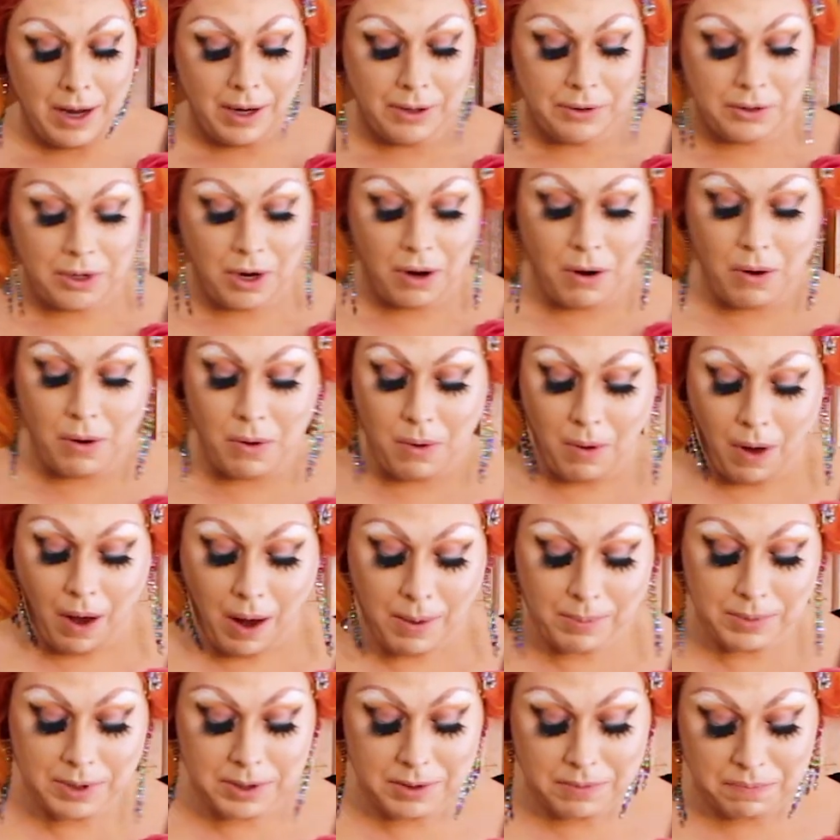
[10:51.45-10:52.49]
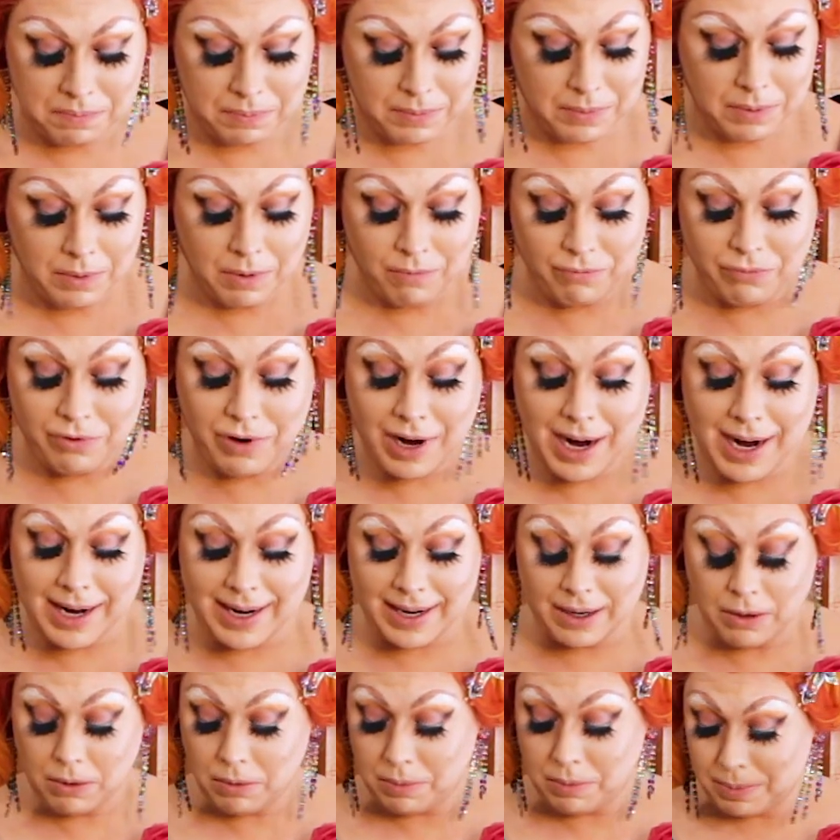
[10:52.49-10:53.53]
So I'm just
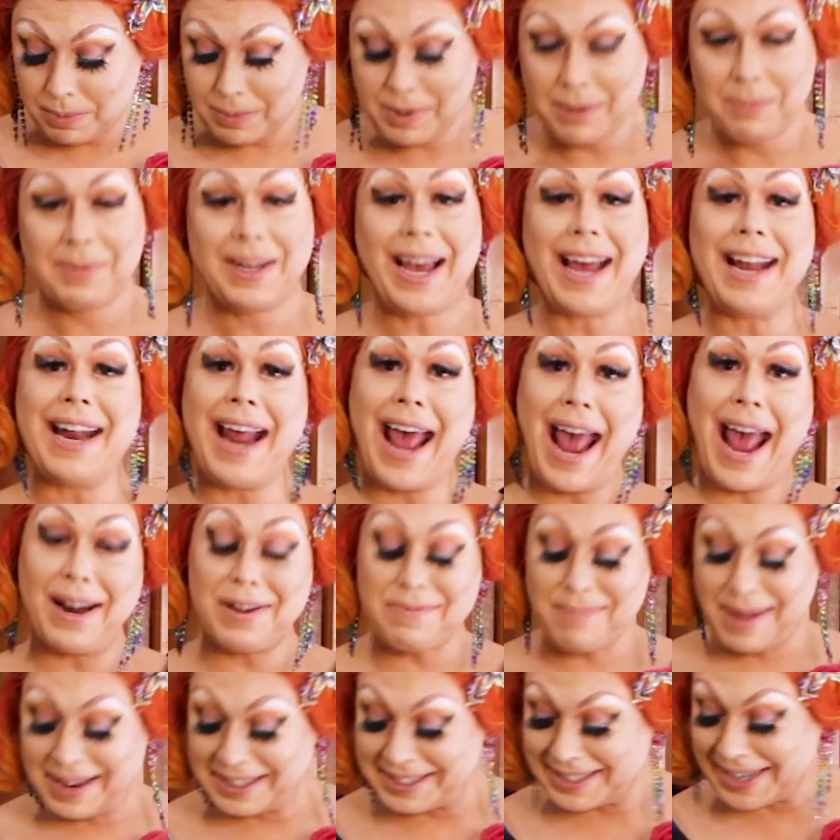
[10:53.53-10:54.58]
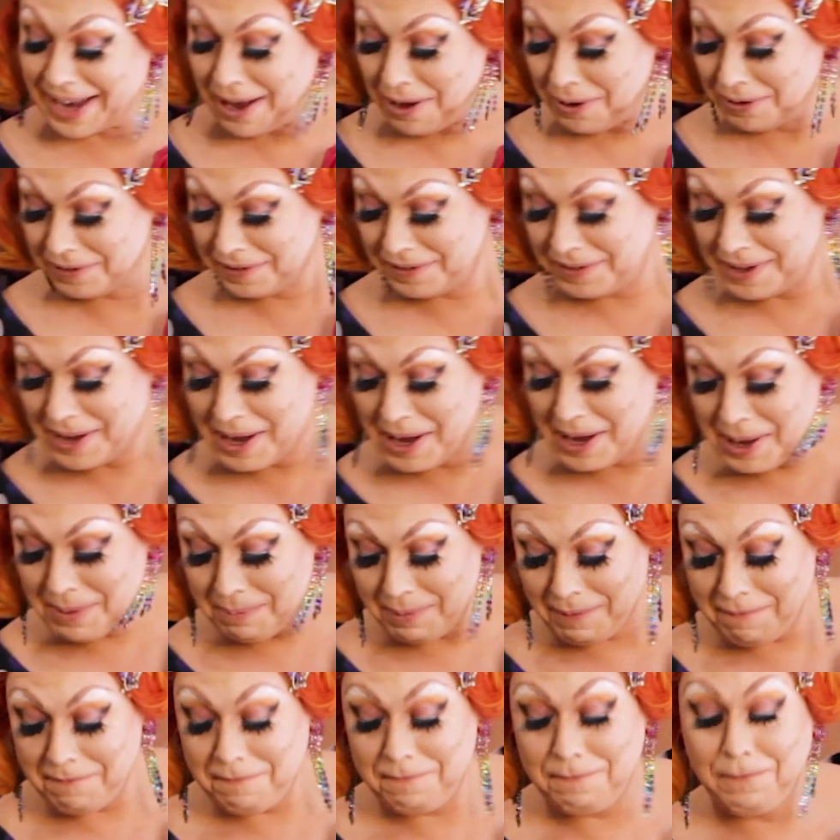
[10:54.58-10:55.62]
really, getting ahead of myself.
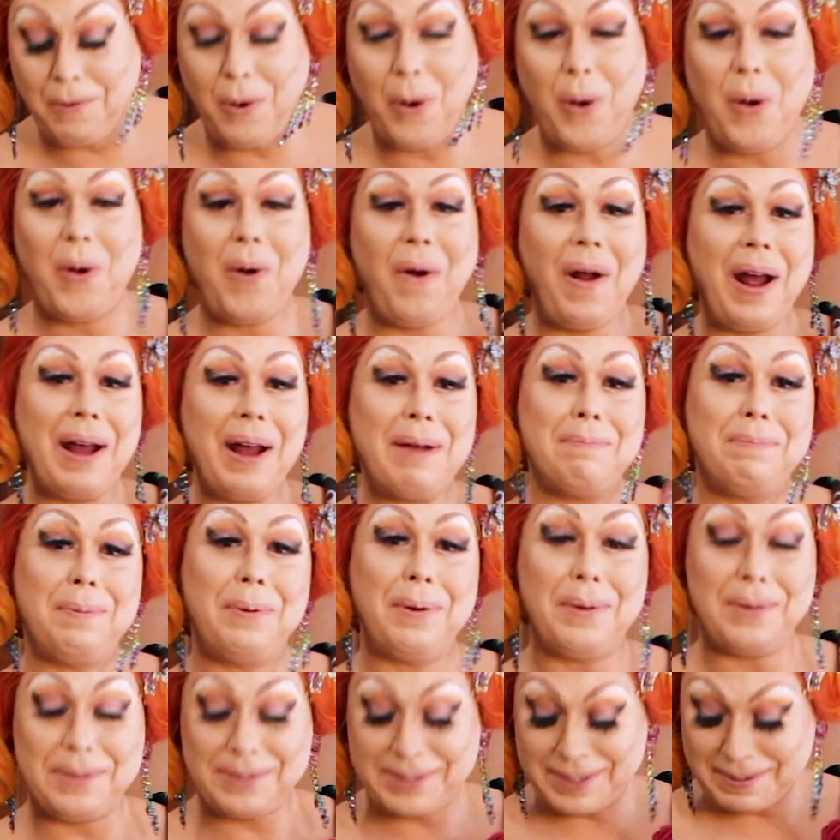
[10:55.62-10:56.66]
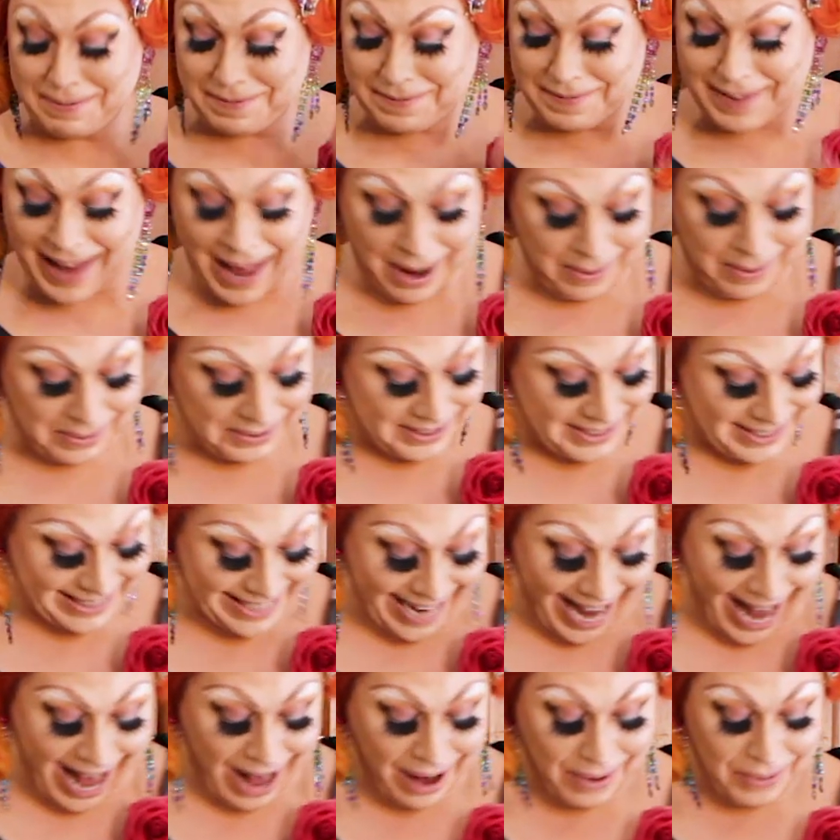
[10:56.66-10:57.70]
Before I put the flowers
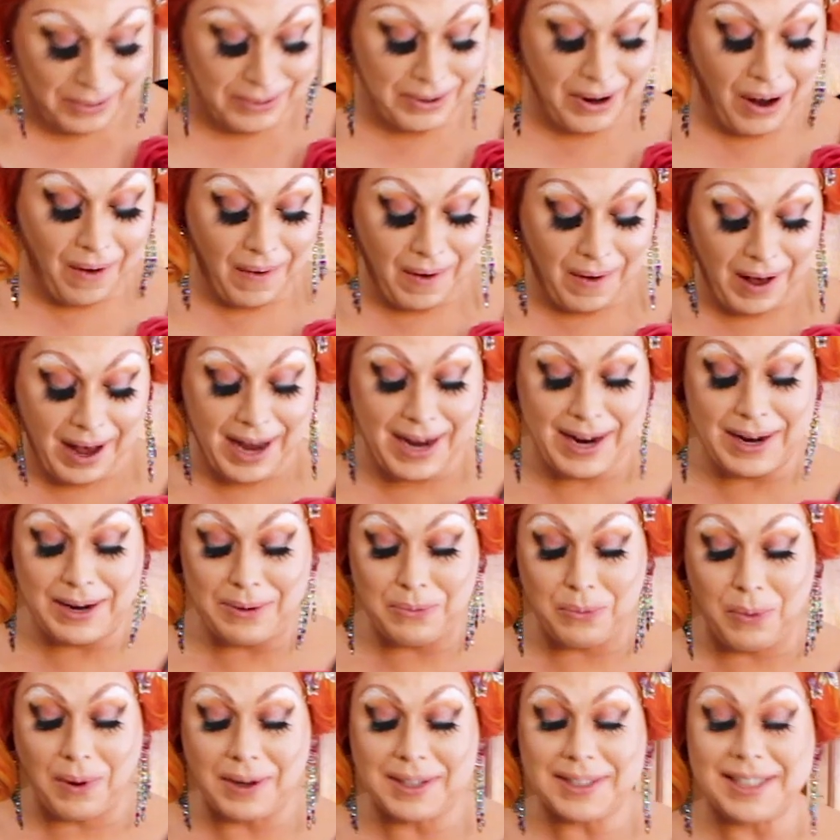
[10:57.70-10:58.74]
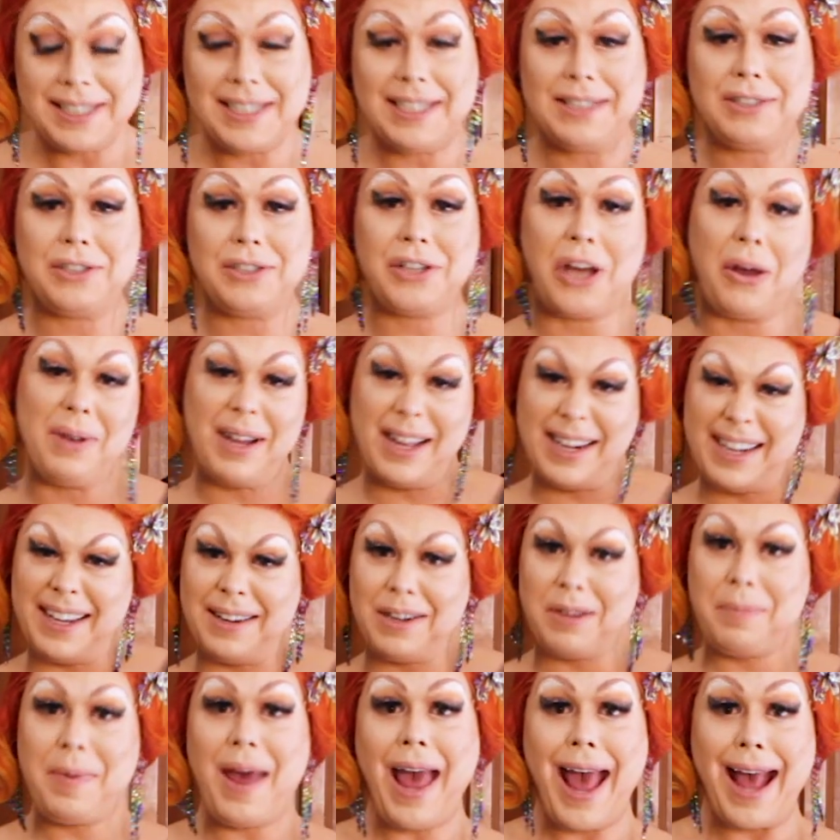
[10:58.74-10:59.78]
down, I wanted to go a
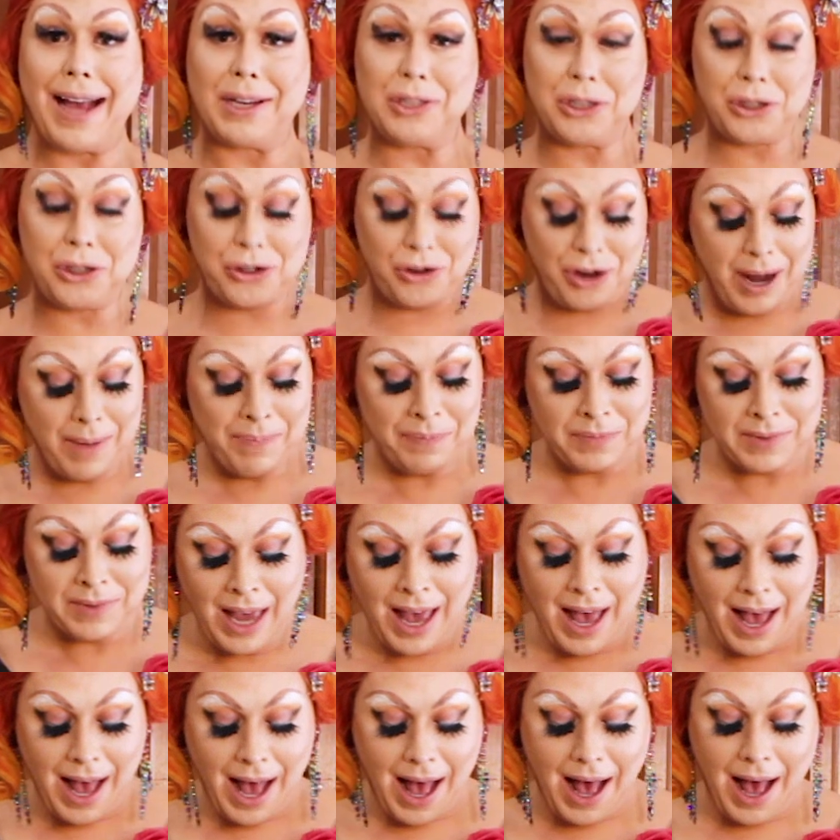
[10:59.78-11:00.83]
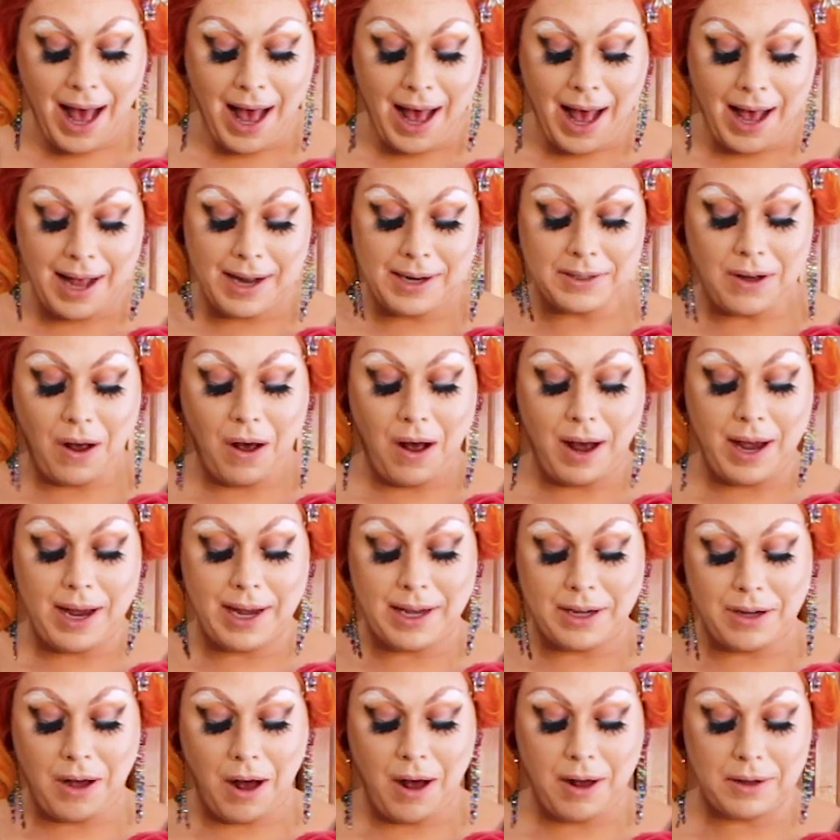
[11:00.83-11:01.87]
little bit extra, and
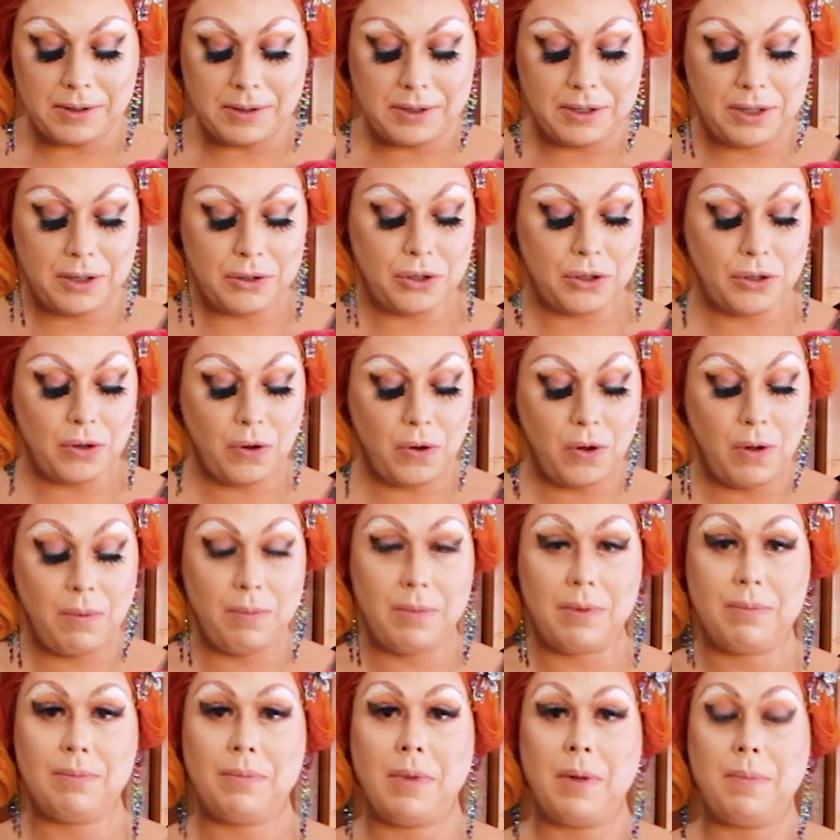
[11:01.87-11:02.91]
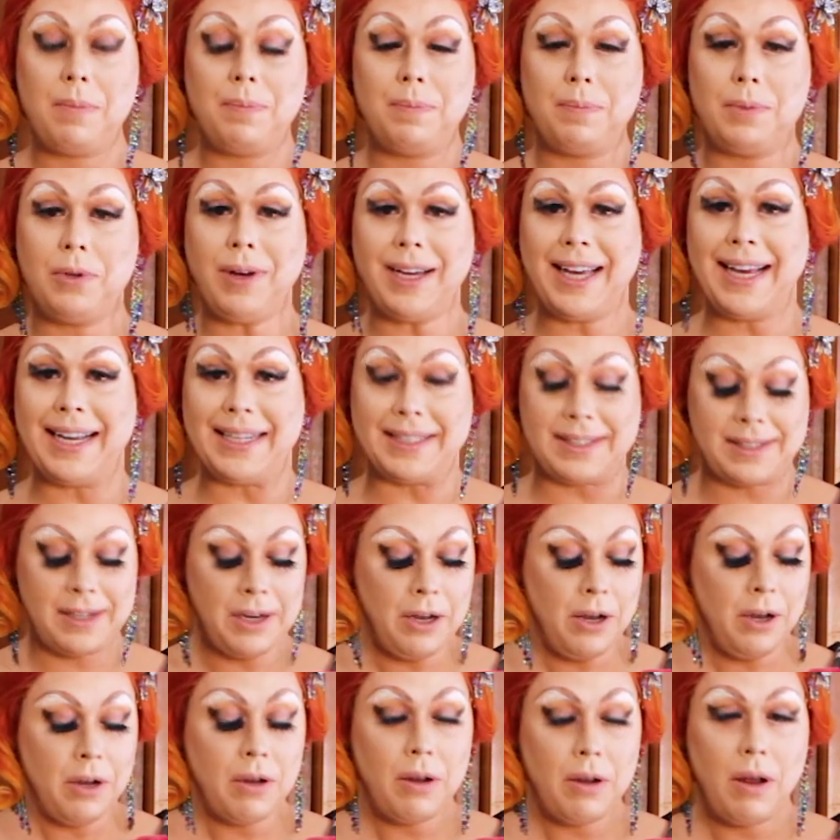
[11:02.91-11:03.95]
I got some
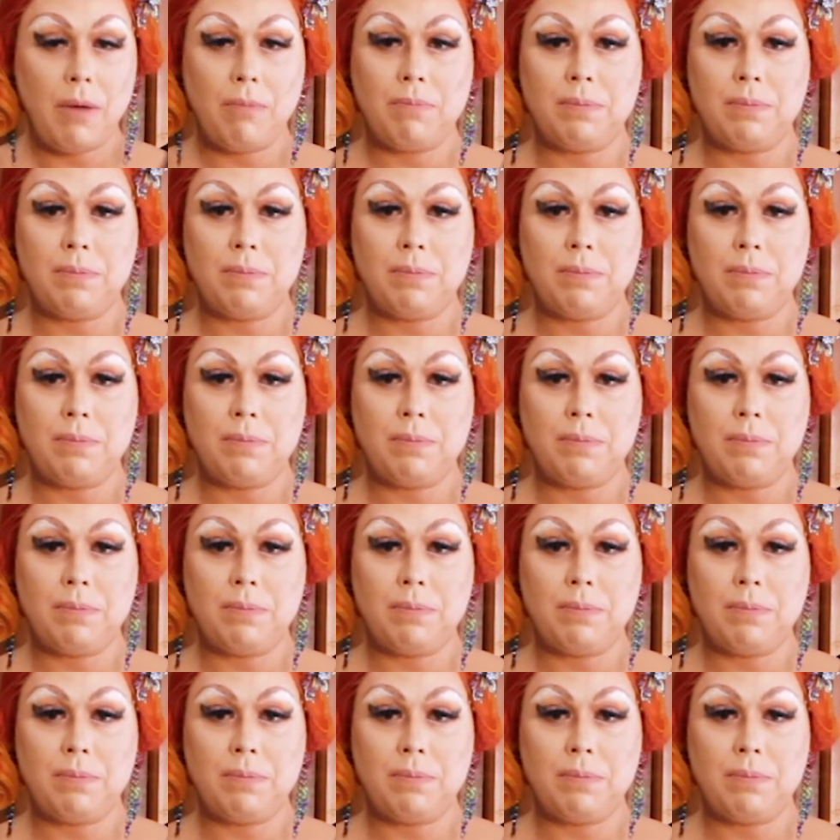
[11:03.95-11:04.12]
cookies.